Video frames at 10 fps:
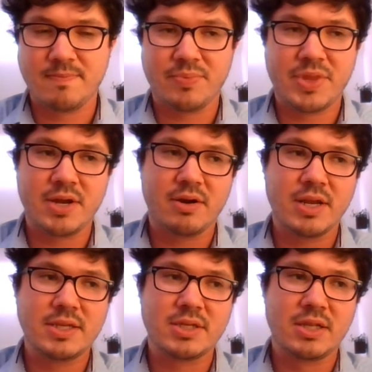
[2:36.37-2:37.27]
there
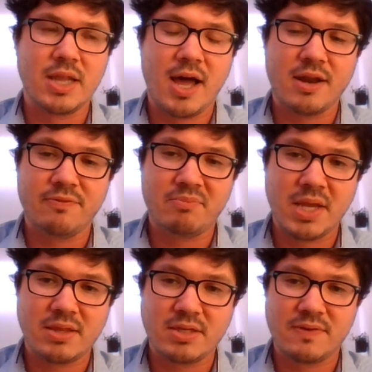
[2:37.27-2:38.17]
is a lot of
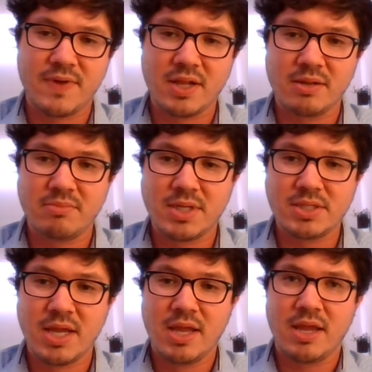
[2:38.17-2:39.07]
method
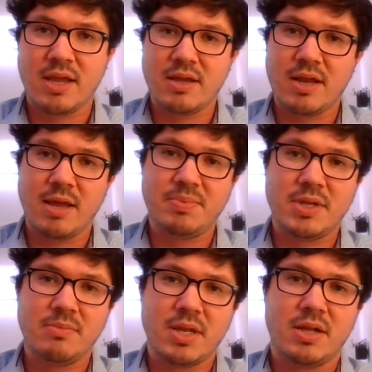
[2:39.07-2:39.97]
development and
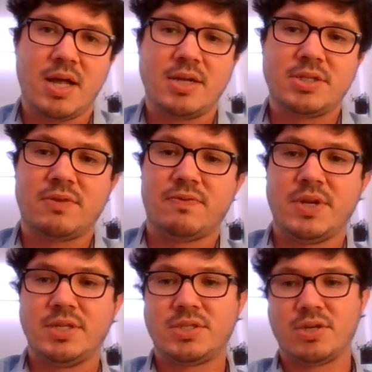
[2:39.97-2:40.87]
epidemiologic
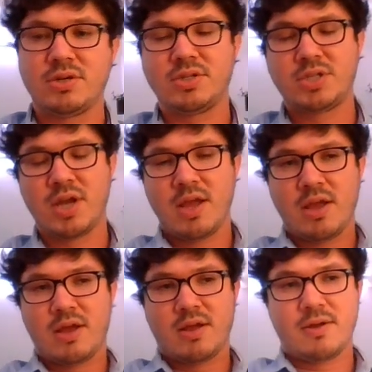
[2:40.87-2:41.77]
research
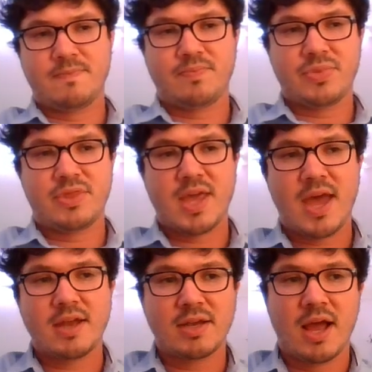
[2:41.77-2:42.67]

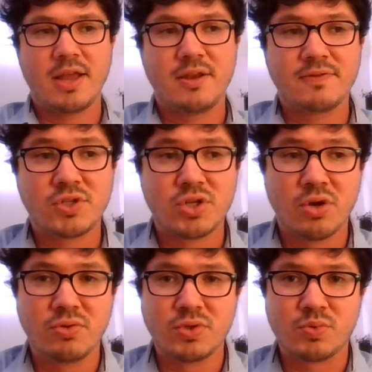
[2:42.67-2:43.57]
that kind of
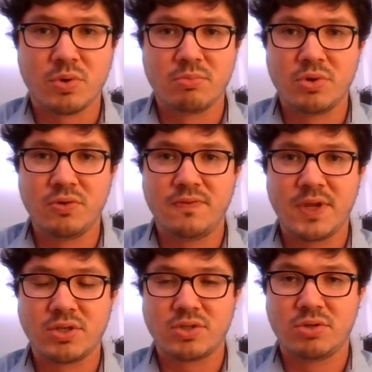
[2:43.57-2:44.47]
shows we're
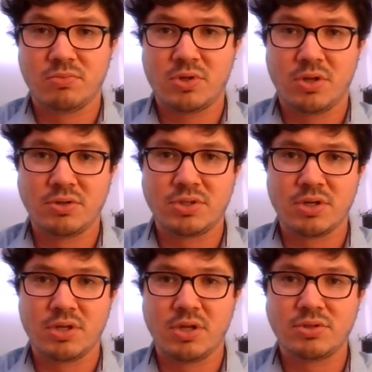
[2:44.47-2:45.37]
moving closer
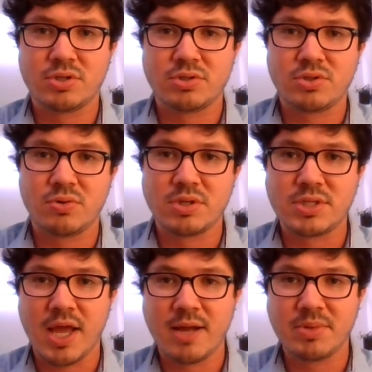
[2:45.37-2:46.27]
and closer towards
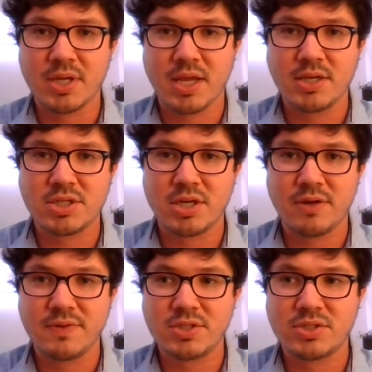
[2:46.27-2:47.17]
application
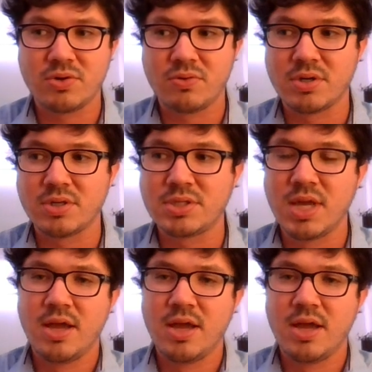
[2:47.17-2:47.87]
of these scores